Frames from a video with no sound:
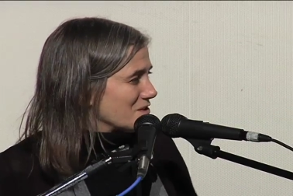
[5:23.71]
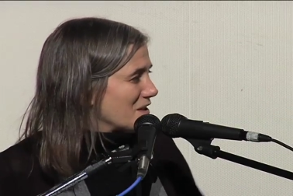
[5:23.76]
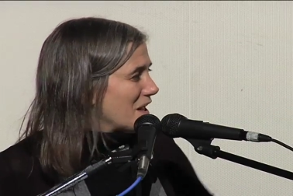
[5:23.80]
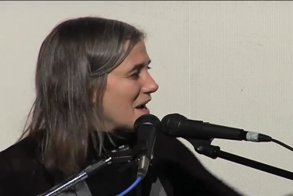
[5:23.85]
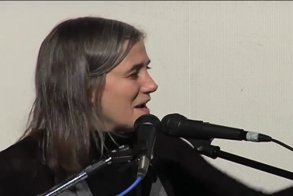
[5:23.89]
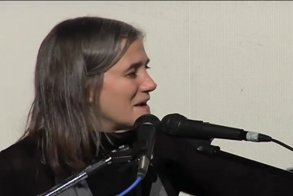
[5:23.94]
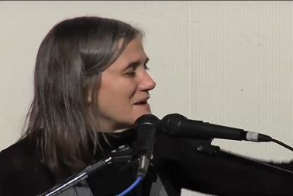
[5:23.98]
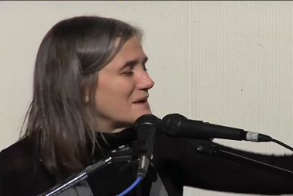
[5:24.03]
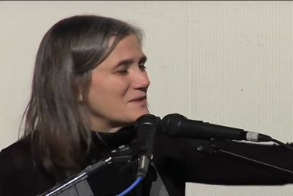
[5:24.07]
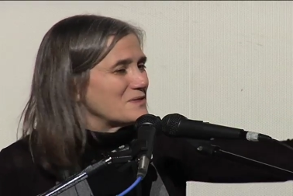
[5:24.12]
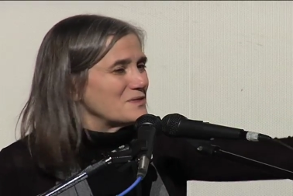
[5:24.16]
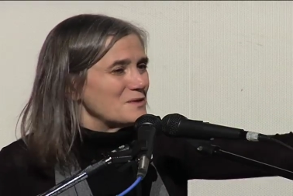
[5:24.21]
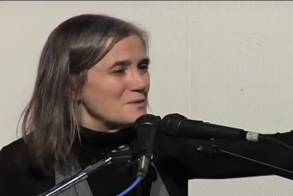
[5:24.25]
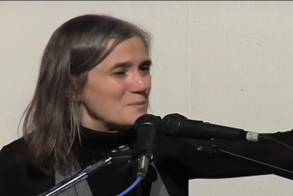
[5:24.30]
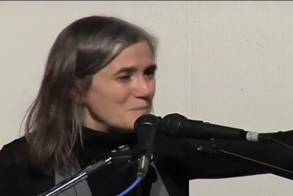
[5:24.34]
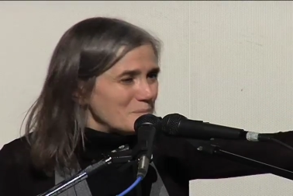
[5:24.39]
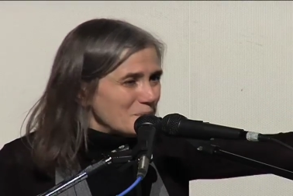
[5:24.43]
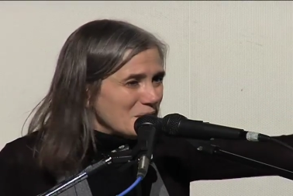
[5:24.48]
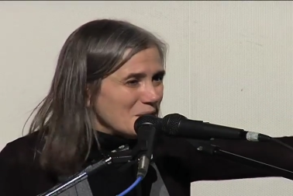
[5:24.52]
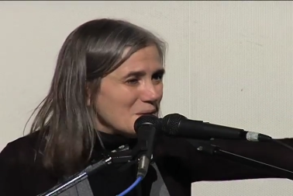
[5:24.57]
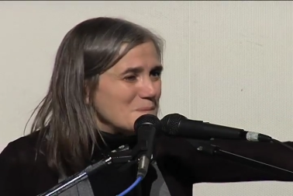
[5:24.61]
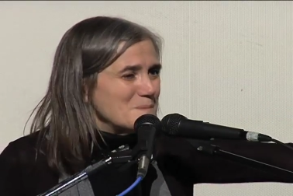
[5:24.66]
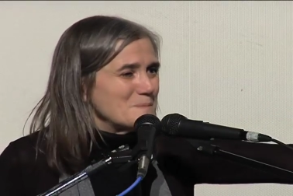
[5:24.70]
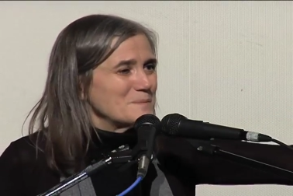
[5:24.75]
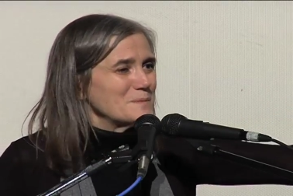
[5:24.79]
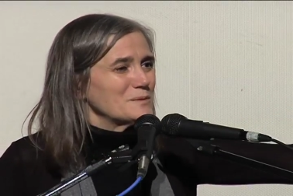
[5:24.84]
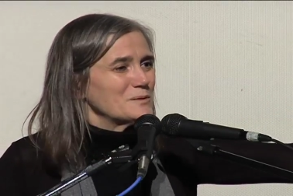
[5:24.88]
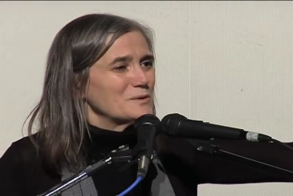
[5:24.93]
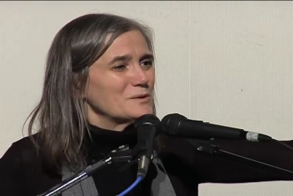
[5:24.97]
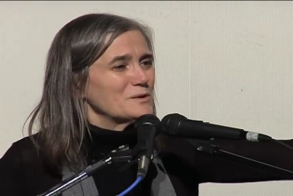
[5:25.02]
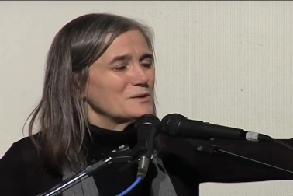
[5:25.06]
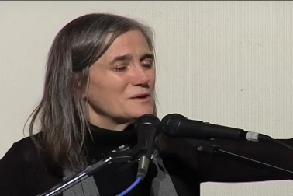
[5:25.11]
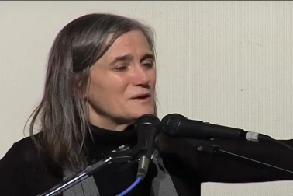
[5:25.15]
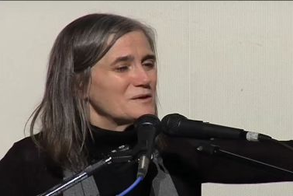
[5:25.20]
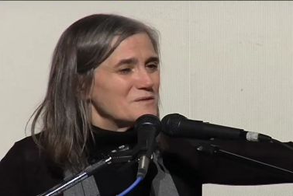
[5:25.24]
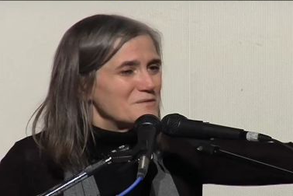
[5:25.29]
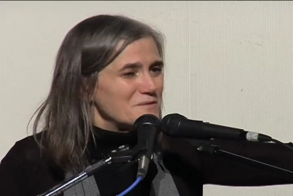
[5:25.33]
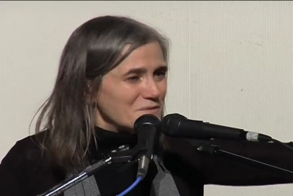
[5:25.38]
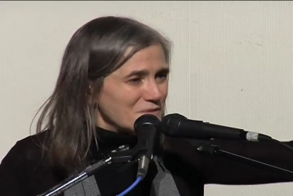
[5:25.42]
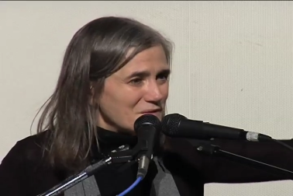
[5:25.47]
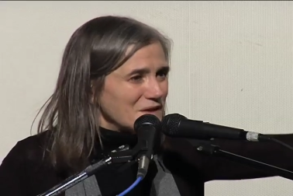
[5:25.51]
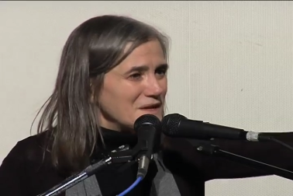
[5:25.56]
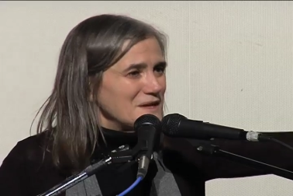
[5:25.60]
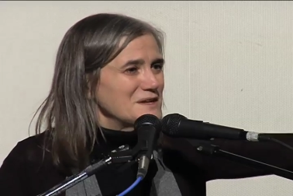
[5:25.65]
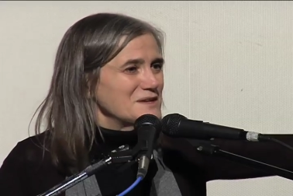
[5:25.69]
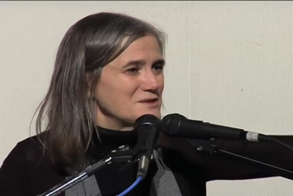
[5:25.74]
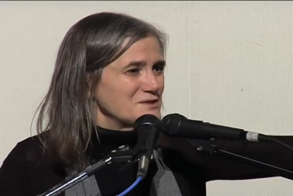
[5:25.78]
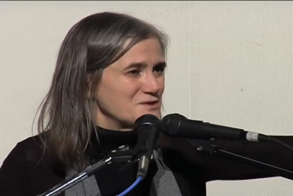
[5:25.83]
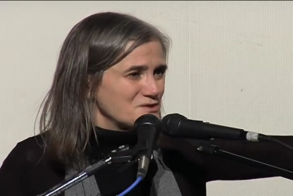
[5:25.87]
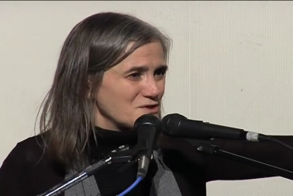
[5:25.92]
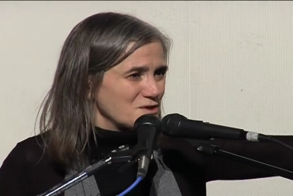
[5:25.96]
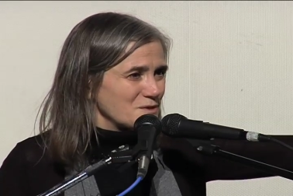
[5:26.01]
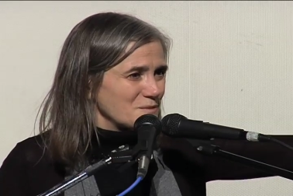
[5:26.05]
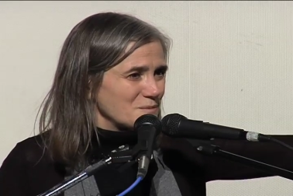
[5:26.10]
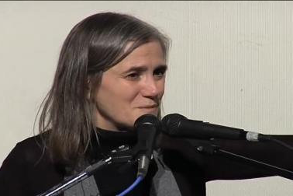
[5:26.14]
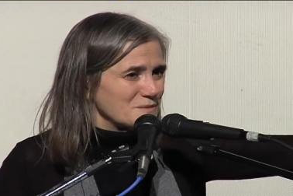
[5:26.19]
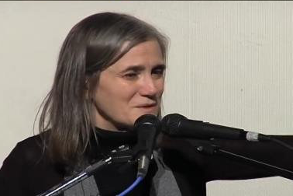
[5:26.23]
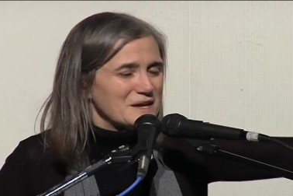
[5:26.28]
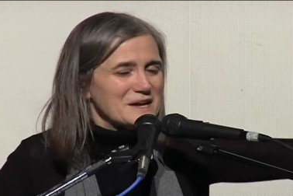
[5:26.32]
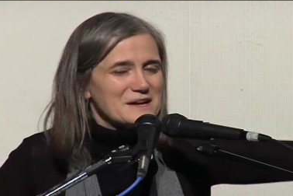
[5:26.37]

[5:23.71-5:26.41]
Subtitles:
like the people of Egypt,